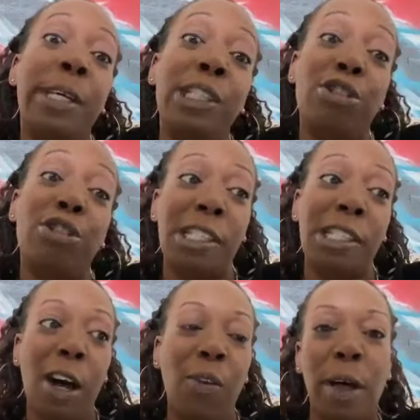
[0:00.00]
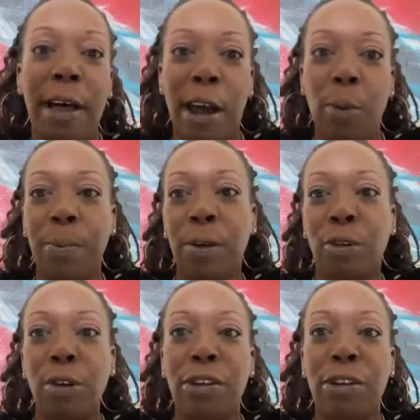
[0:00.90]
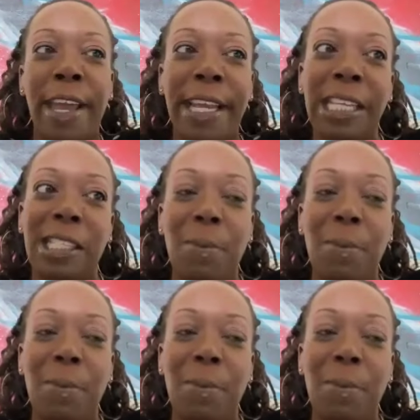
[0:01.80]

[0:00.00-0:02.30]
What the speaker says: as yourself will help grow their legacy.